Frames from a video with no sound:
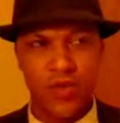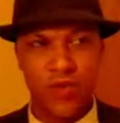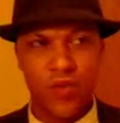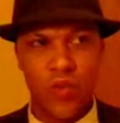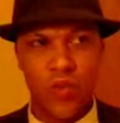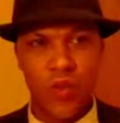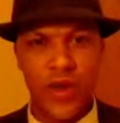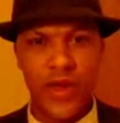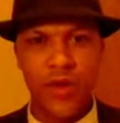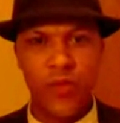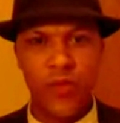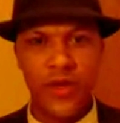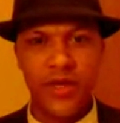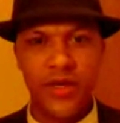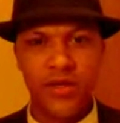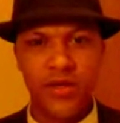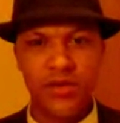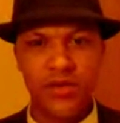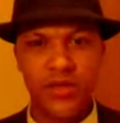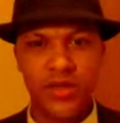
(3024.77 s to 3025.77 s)
We
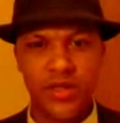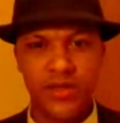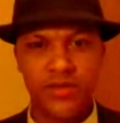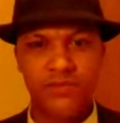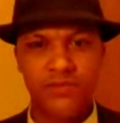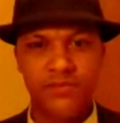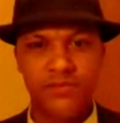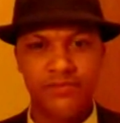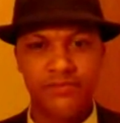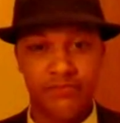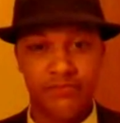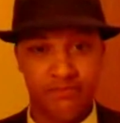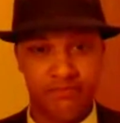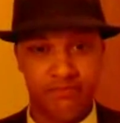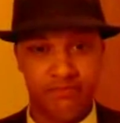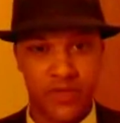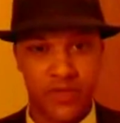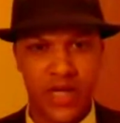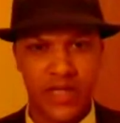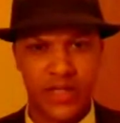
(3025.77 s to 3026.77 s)
will,
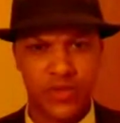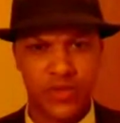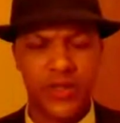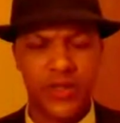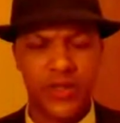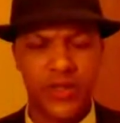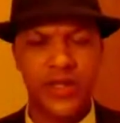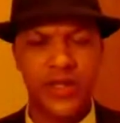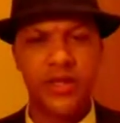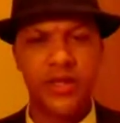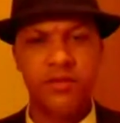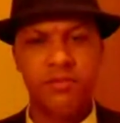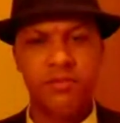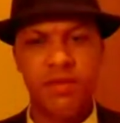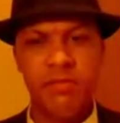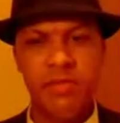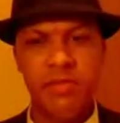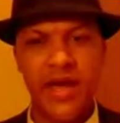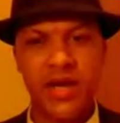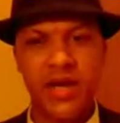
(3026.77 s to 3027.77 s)
God's willing,
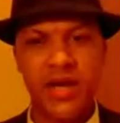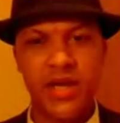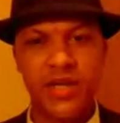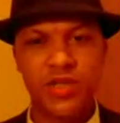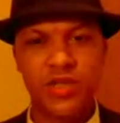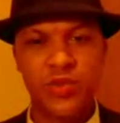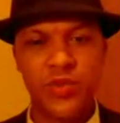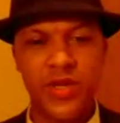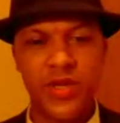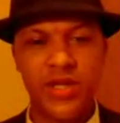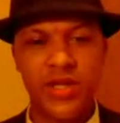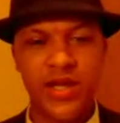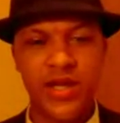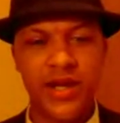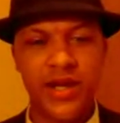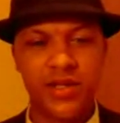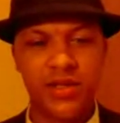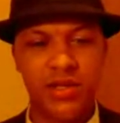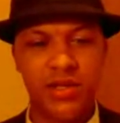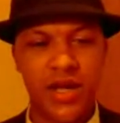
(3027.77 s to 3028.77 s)
be back next week,
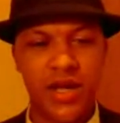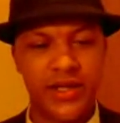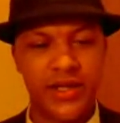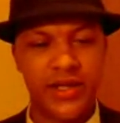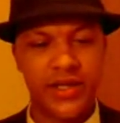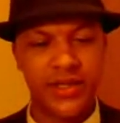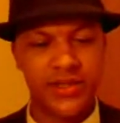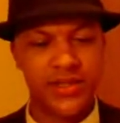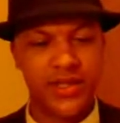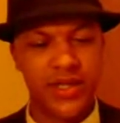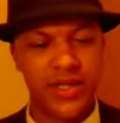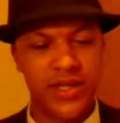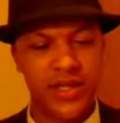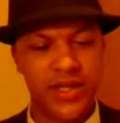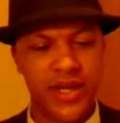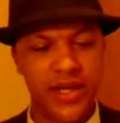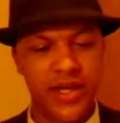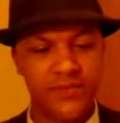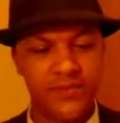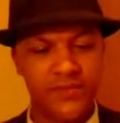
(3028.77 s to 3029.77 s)
9 o'clock at
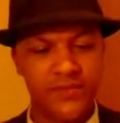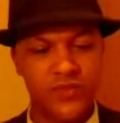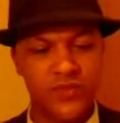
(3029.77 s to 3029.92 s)
Sunday.